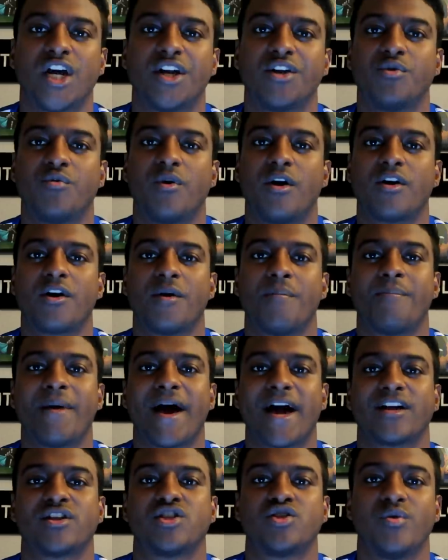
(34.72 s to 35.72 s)
channel. Welcome
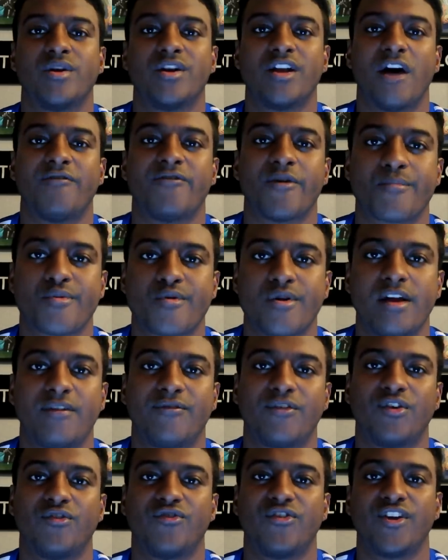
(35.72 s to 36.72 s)
back to another
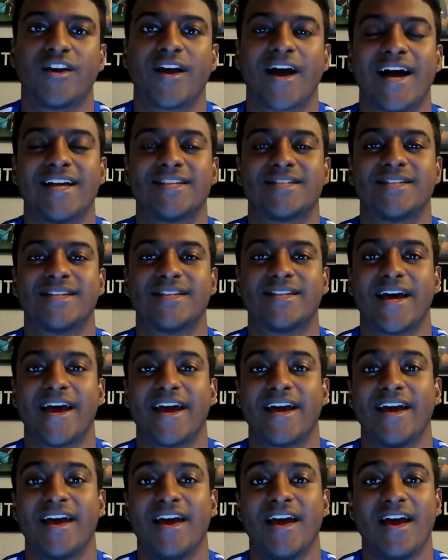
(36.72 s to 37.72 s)
preview for you guys
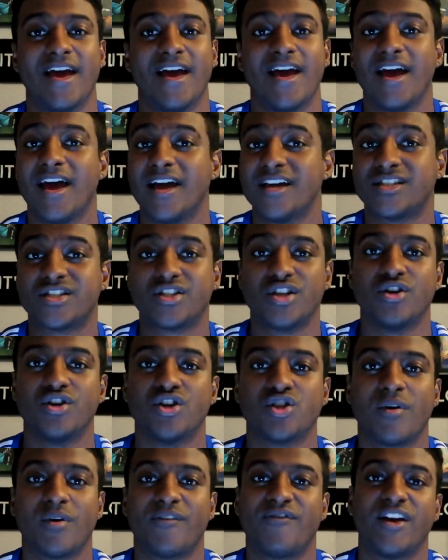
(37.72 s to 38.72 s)
today. As soon
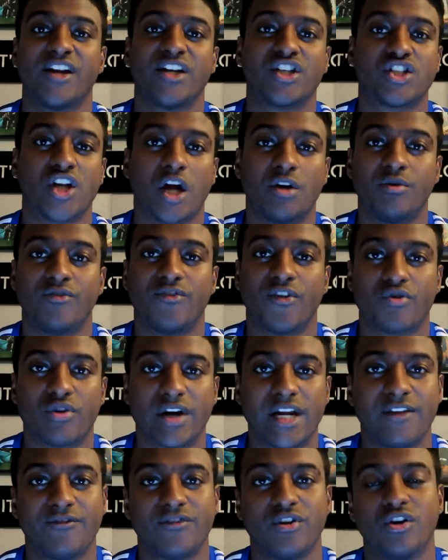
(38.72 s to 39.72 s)
as we're finished on with a
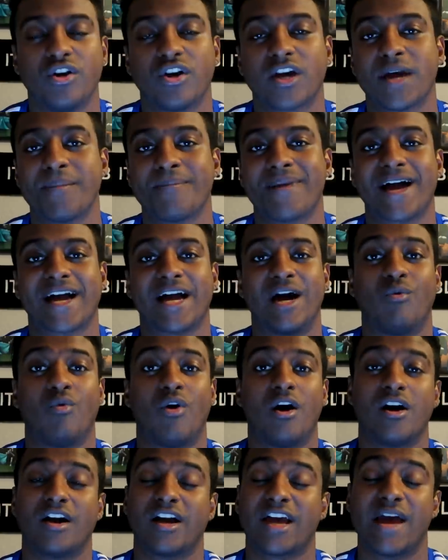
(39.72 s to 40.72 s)
review, looking back at
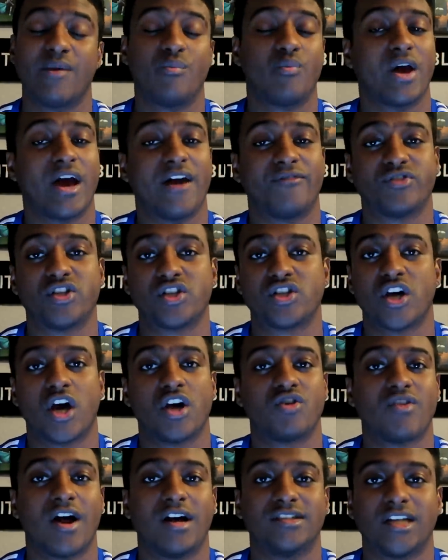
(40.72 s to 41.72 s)
one game, we have to
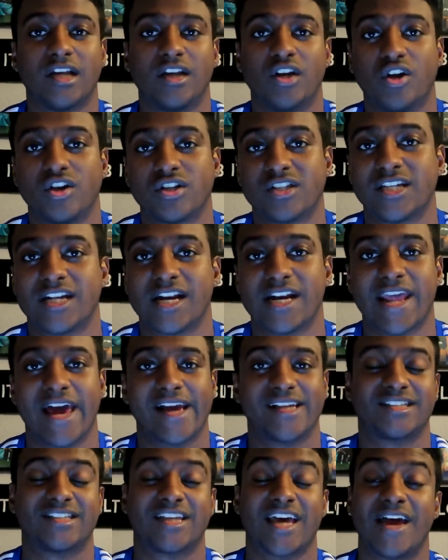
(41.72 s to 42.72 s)
turn around and look to the
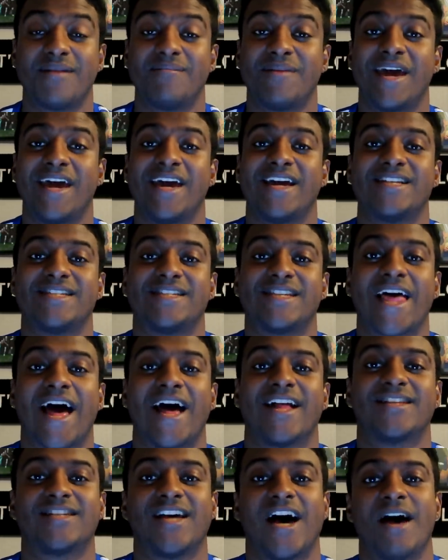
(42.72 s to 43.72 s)
next game. It is
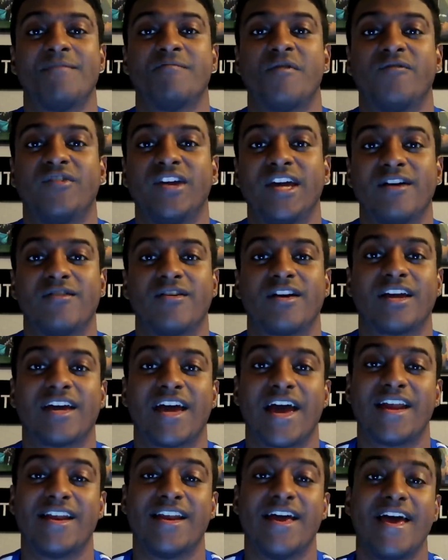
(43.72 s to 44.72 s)
that time of year
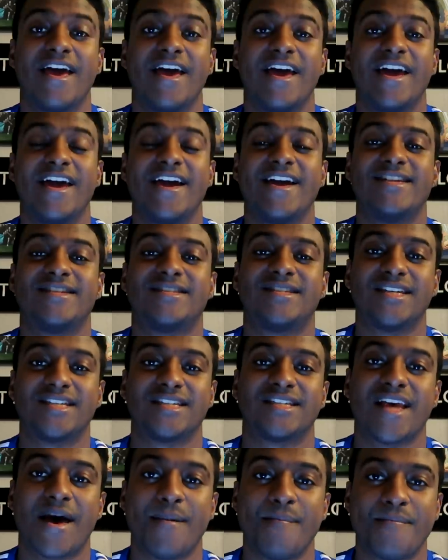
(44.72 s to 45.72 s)
again. It is
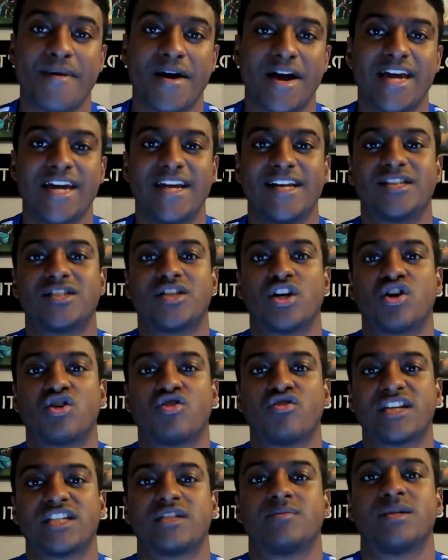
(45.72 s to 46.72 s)
December. It is the
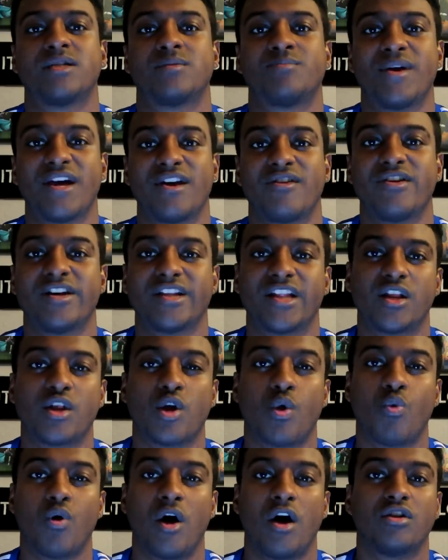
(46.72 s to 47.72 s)
Christmas period in
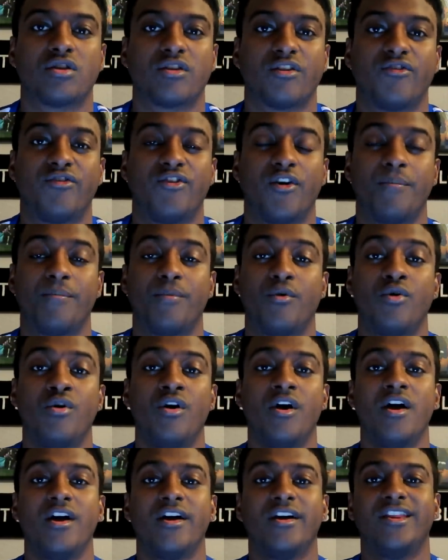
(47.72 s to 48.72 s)
the world of
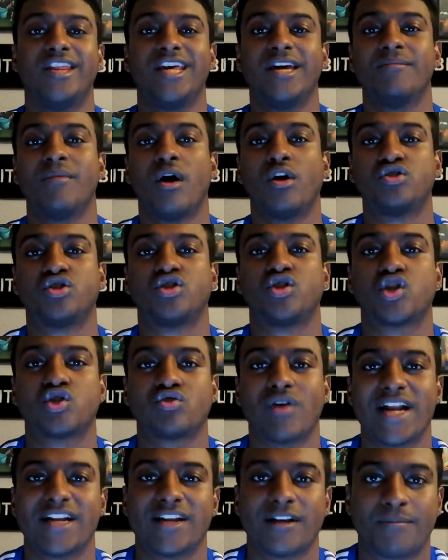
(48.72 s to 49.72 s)
football. The most
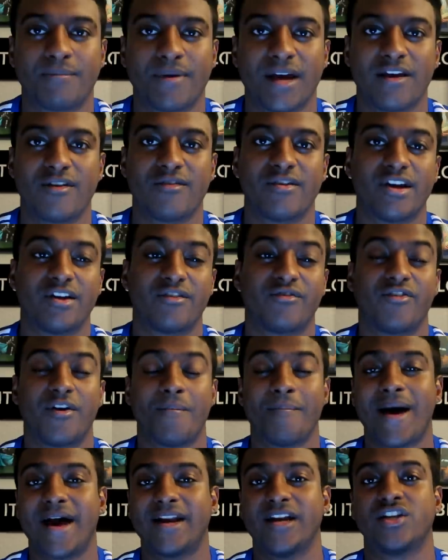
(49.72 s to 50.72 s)
dreaded period
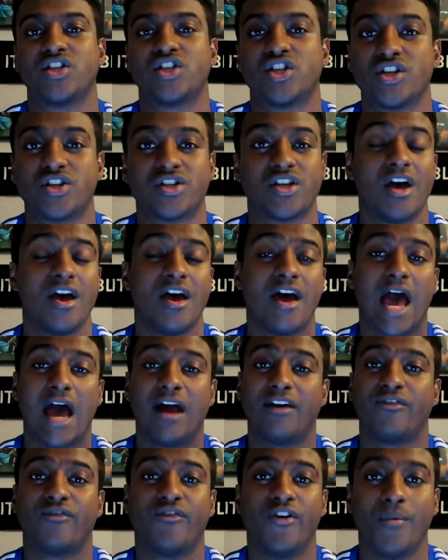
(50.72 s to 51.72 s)
for managers
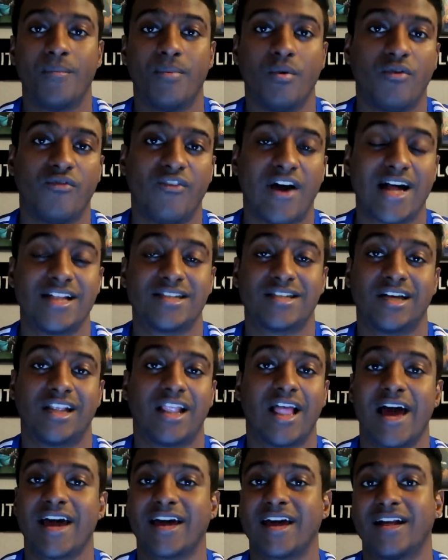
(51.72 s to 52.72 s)
and football fans
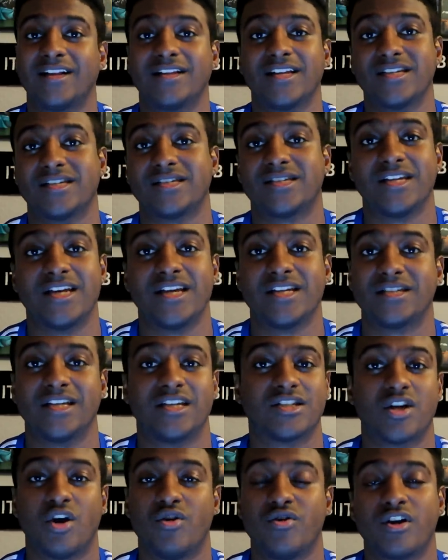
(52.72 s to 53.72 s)
alike. And this season,
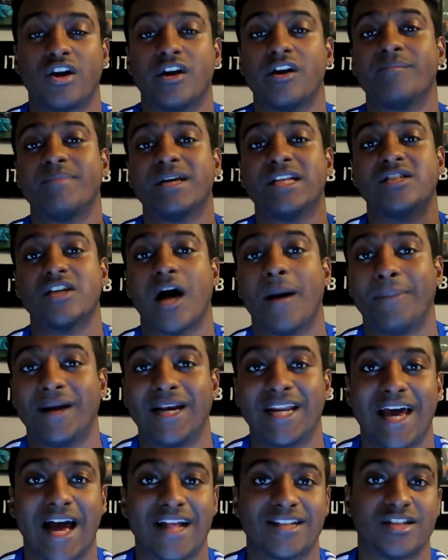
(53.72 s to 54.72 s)
it's only going to be
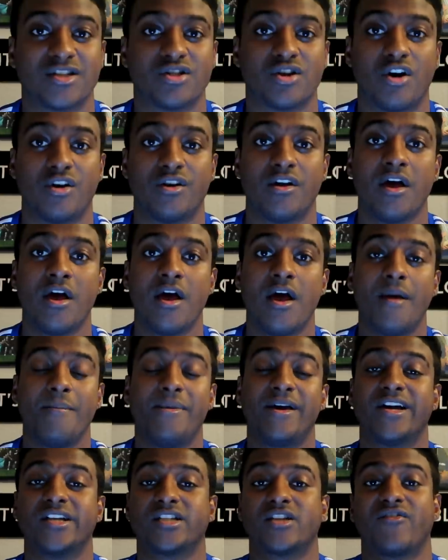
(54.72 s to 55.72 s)
doubly added on
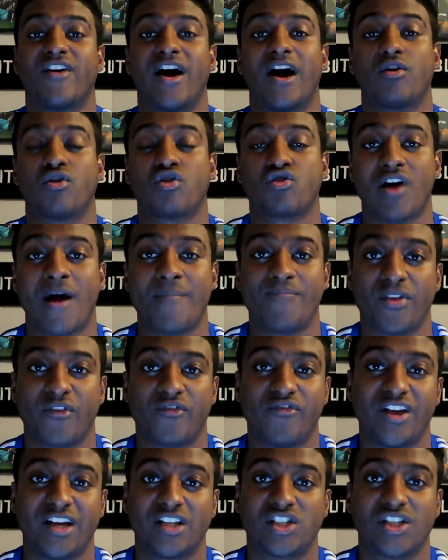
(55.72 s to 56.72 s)
because of how cramped the
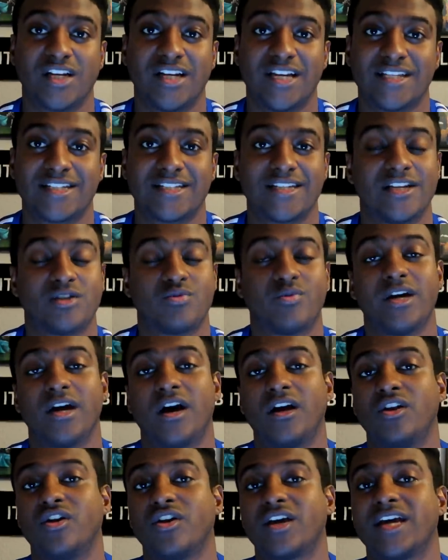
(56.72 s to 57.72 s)
fixture list is. We
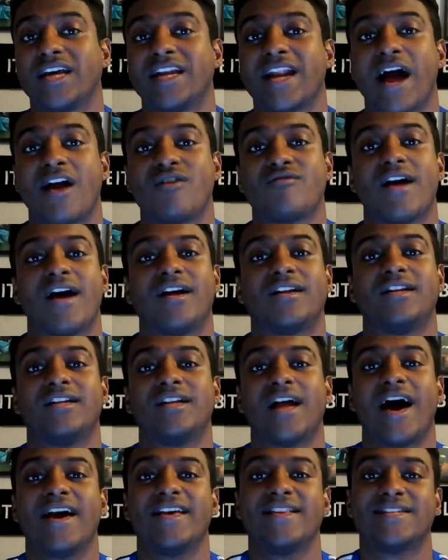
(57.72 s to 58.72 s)
are looking at around
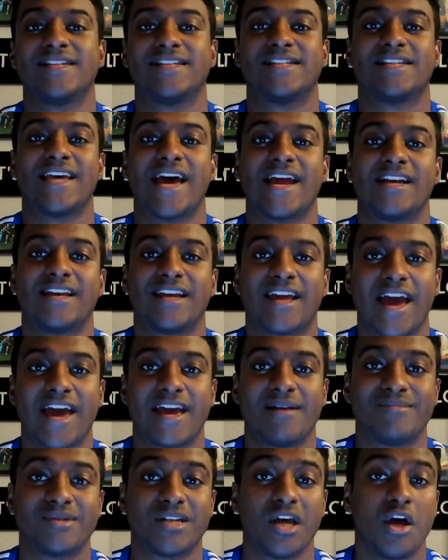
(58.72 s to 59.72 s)
9 to 10
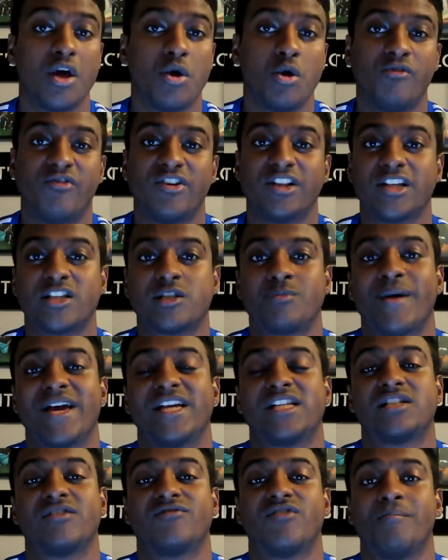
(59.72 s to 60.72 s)
games within the
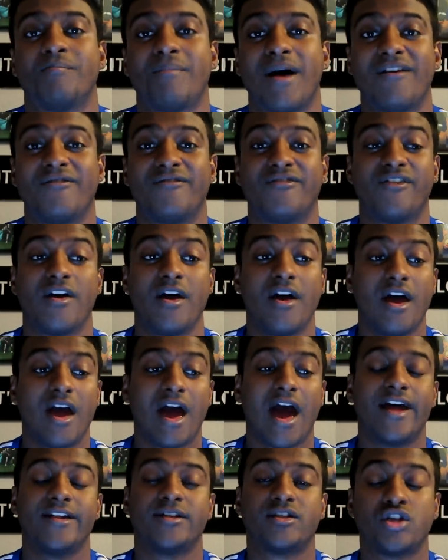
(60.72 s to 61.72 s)
space of a month.
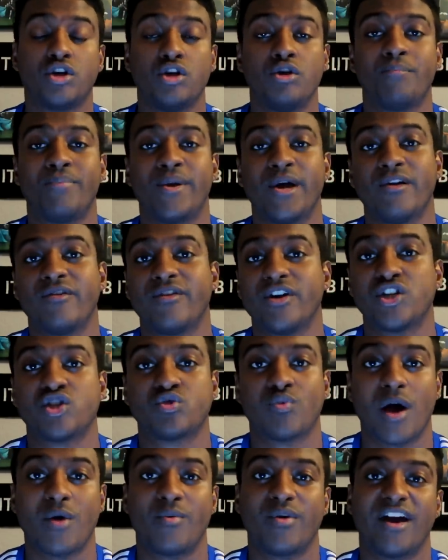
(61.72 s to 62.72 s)
And two
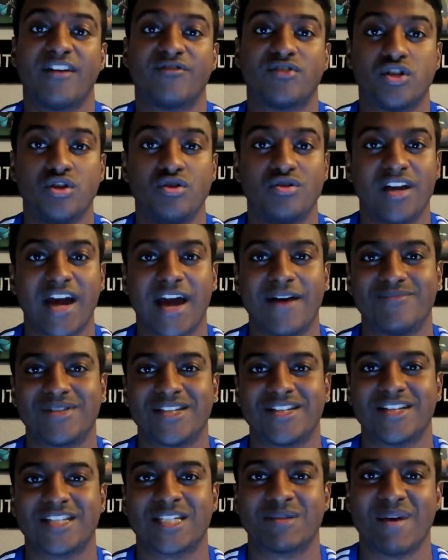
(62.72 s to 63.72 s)
periods where we have two
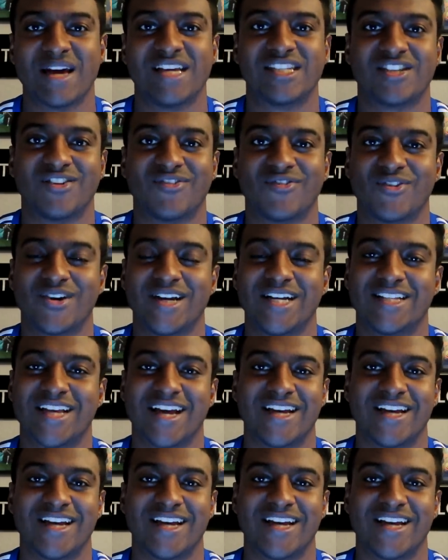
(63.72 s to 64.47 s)
games in the space of 3